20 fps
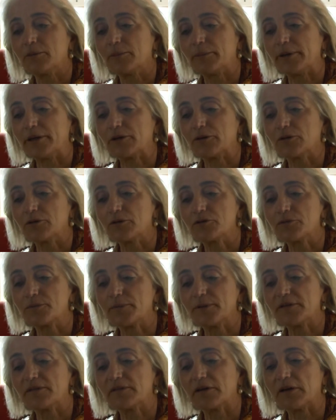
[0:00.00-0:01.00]
because
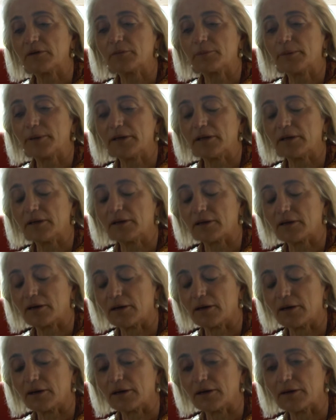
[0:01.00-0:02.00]
beside being
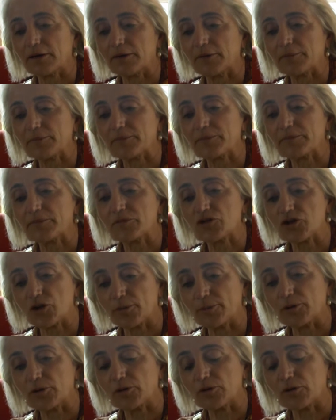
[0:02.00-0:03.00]
um,
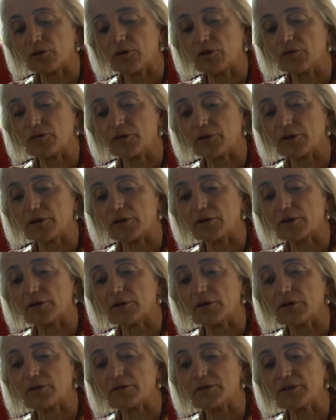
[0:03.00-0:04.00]
chairman of the
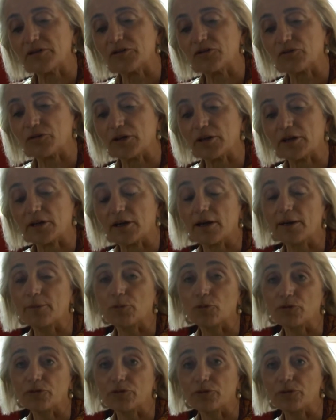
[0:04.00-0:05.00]
uh, district, I'm
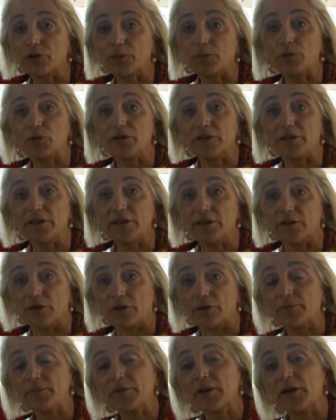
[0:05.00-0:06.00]
also deputy
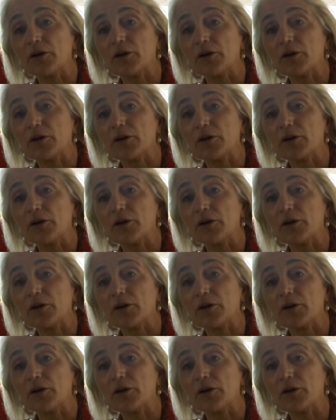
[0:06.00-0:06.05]
leader